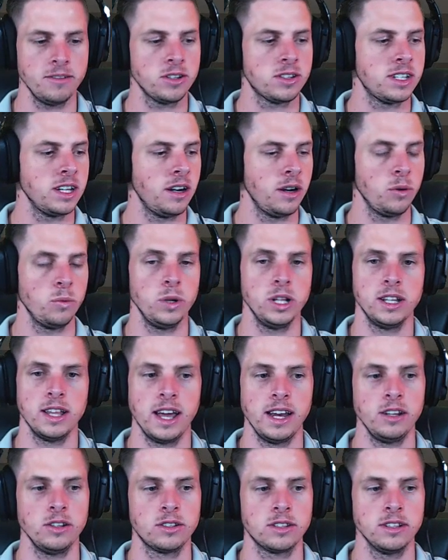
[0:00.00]
steering wheel
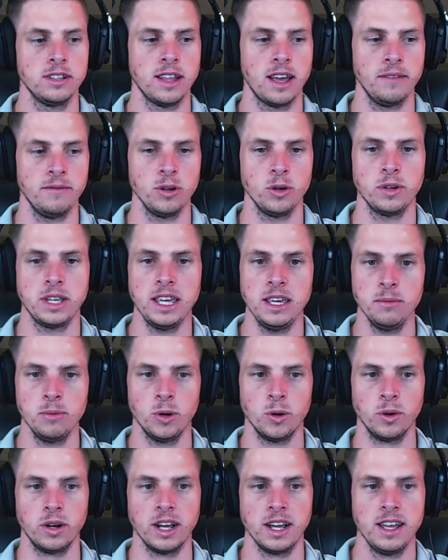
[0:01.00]
and you still have your
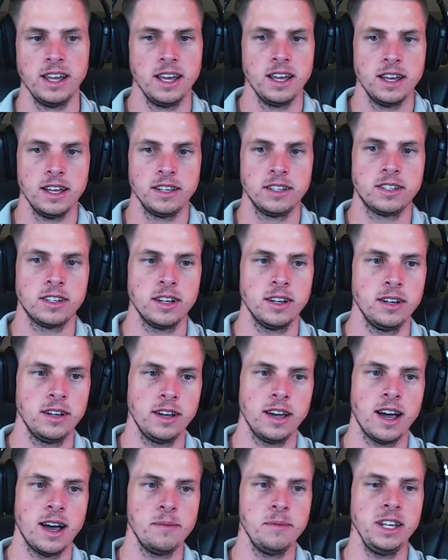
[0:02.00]
keyboard.
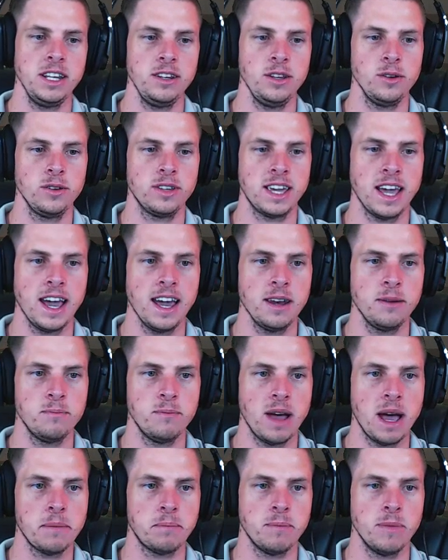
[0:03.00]
So, I mean, you can
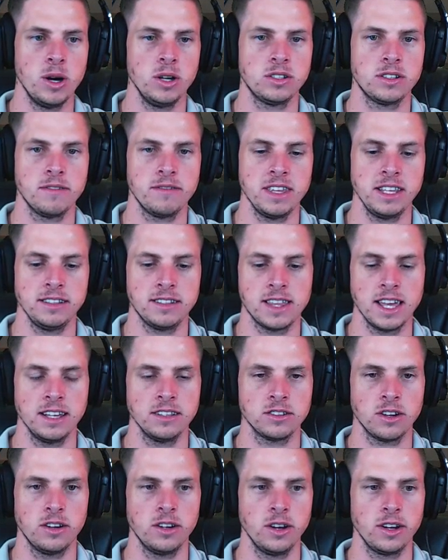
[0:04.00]
map most of these things
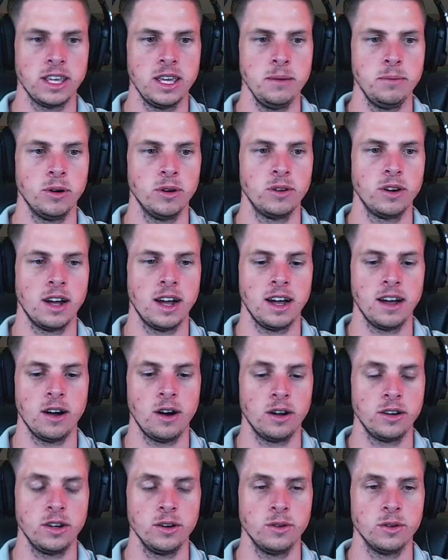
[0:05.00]
on your keyboard,
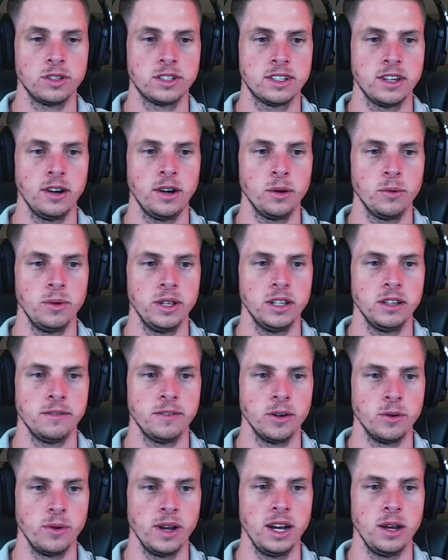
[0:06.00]
on your steering wheel if
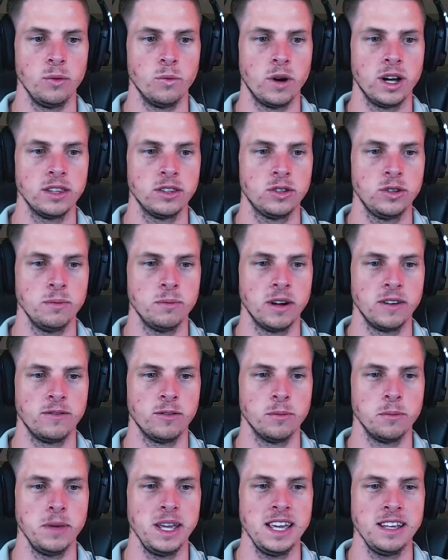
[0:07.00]
you really want to. But for
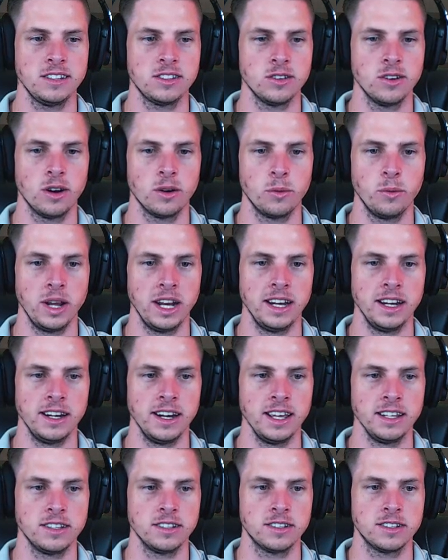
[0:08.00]
me, it's not really
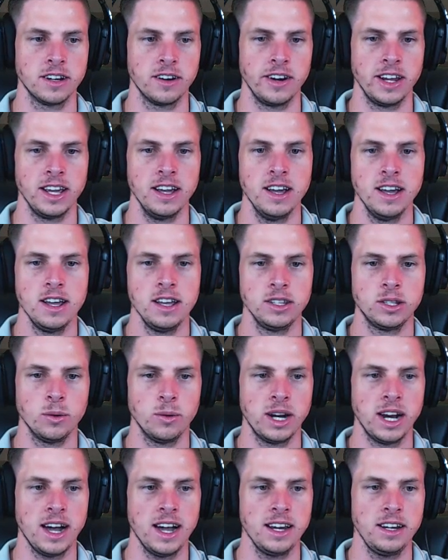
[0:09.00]
necessary. So
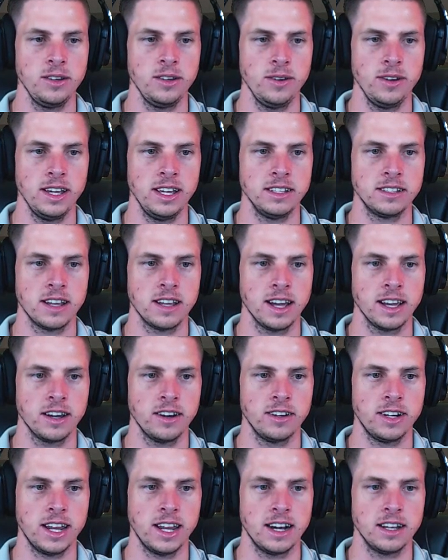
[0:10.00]
what I do is I go
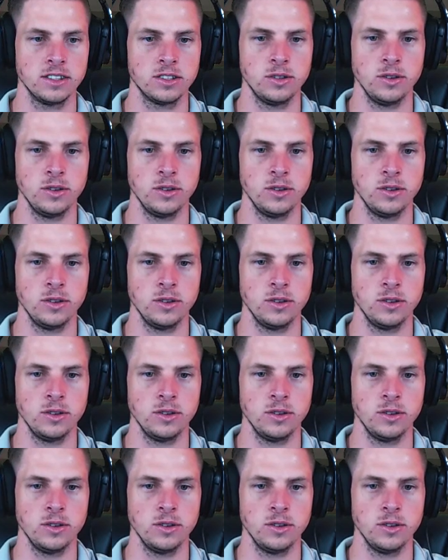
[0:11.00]
down to